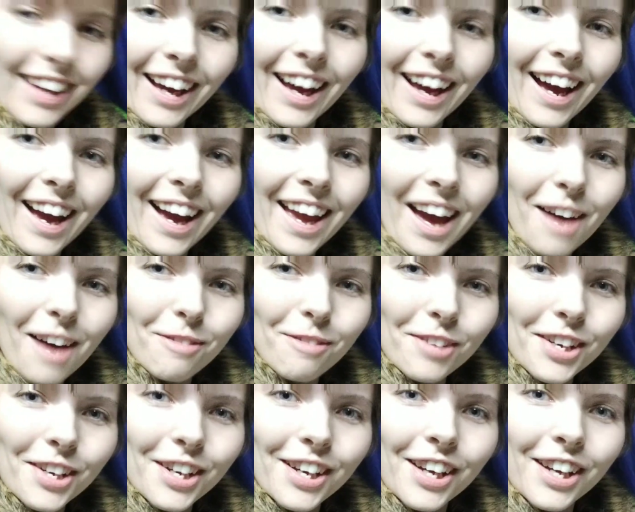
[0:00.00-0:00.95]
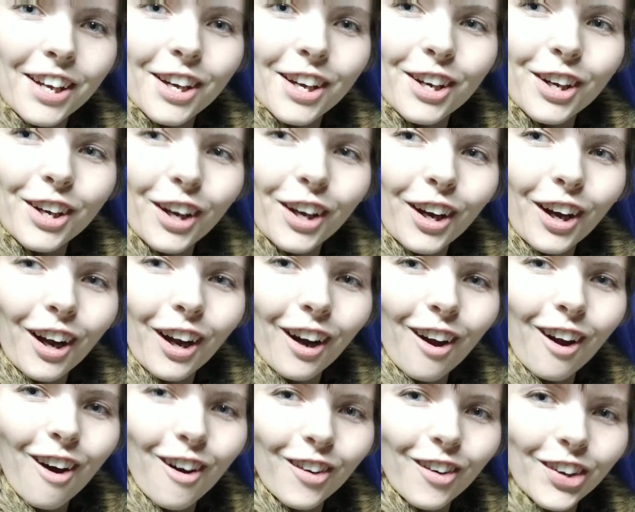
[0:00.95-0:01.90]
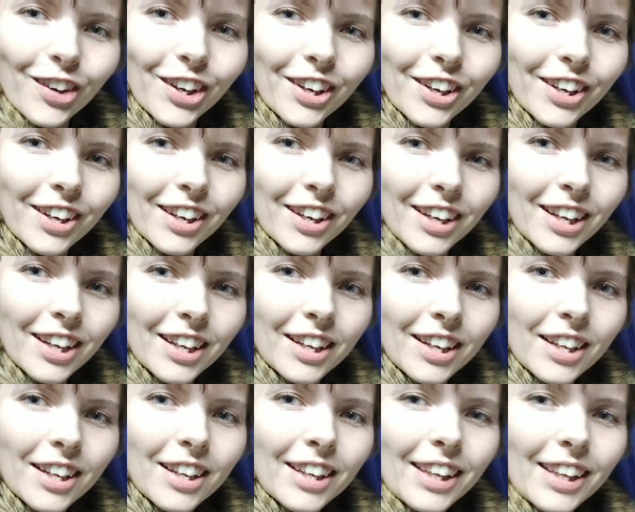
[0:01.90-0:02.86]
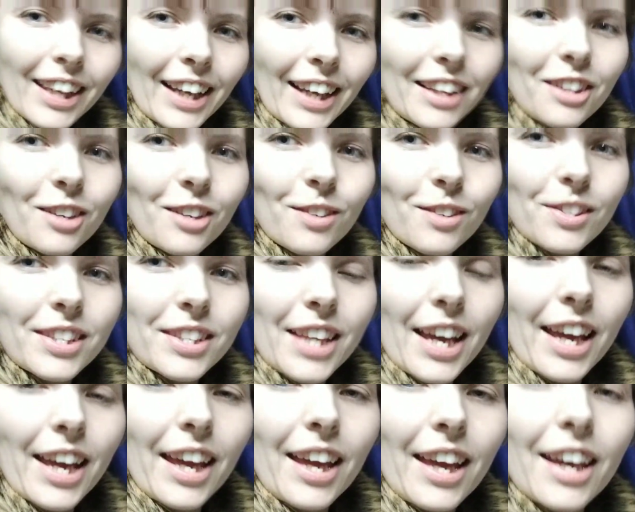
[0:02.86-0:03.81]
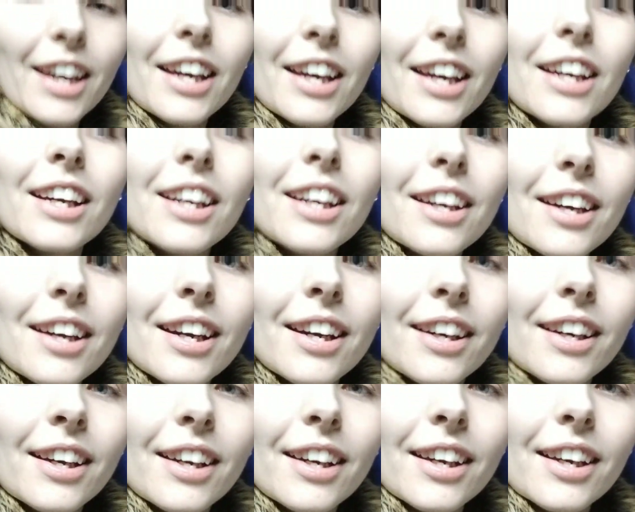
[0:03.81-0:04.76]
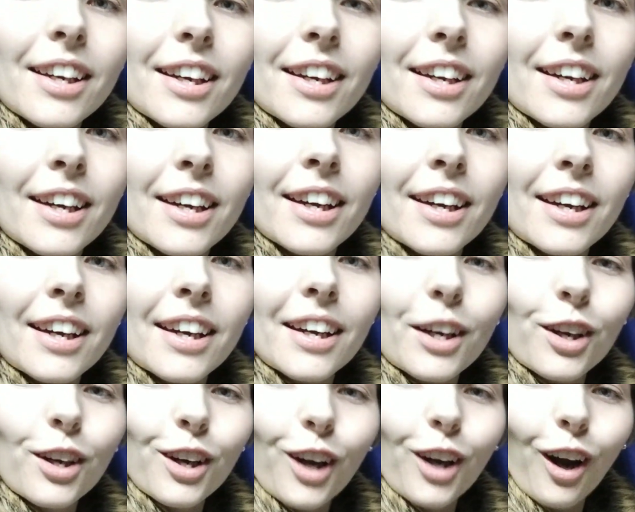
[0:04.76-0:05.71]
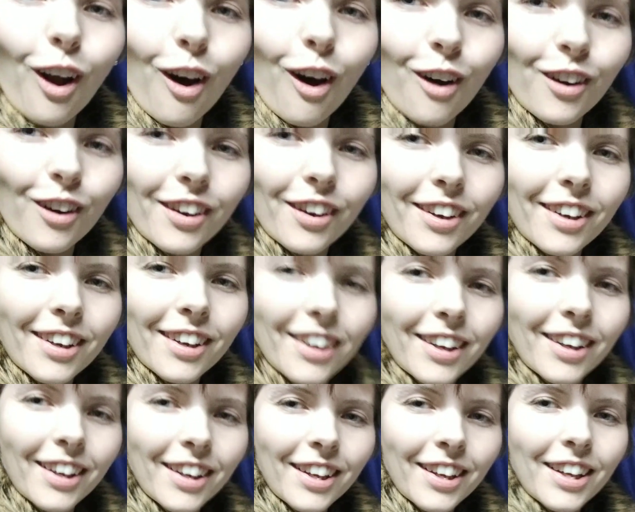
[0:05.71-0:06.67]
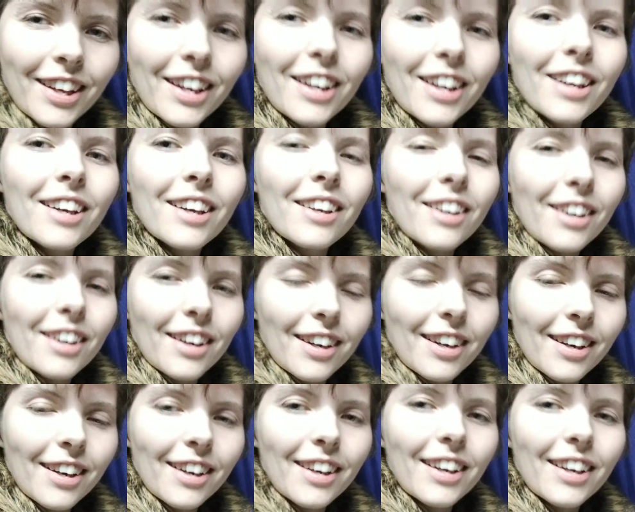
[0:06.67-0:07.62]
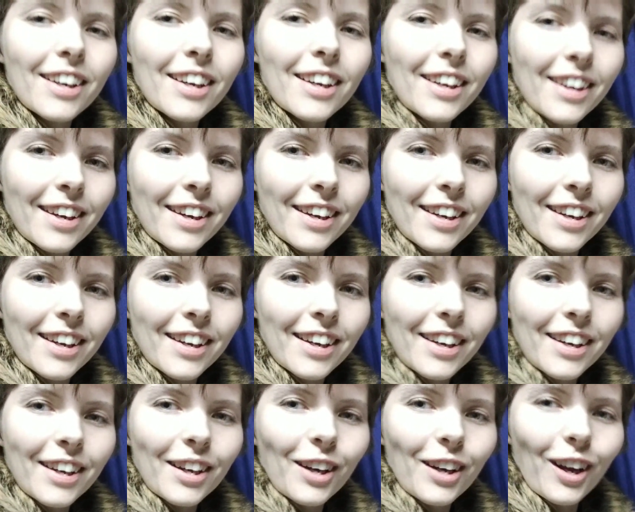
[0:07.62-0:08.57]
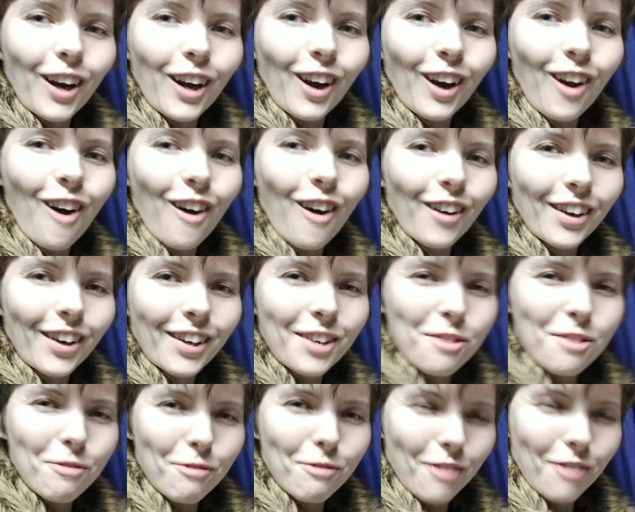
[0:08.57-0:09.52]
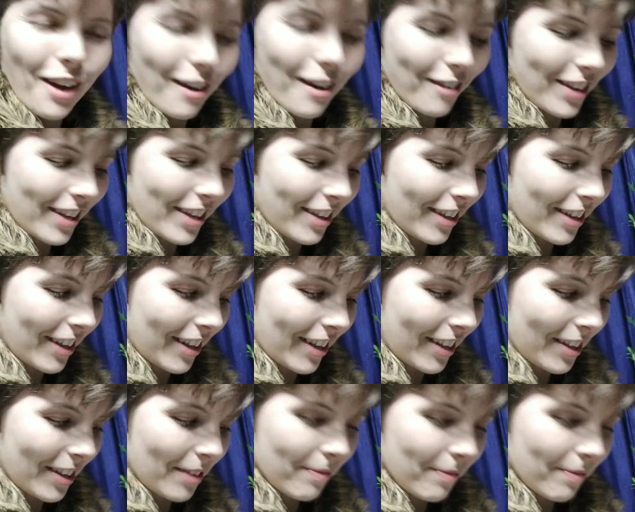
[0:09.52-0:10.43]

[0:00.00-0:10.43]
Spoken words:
I have a clock. Can you say k, clock? K, clock. Very good.